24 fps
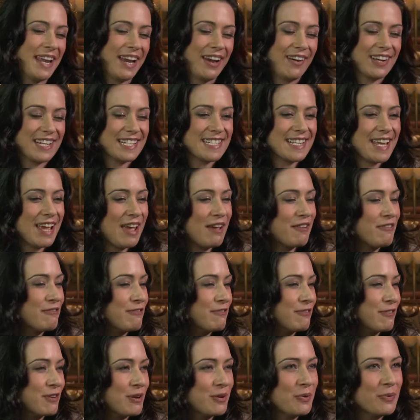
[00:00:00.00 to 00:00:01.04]
herrings
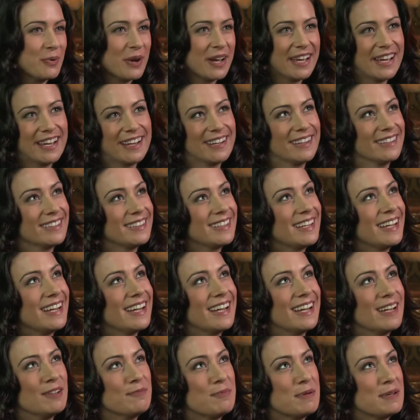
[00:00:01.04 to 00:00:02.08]
everywhere mm.
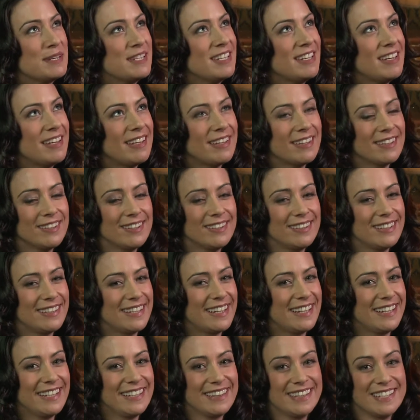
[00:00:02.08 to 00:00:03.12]
and
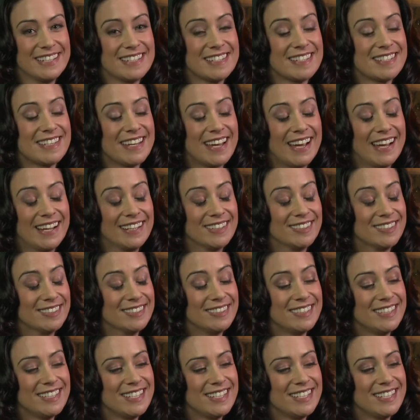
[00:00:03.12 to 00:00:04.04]
particularly in this tale.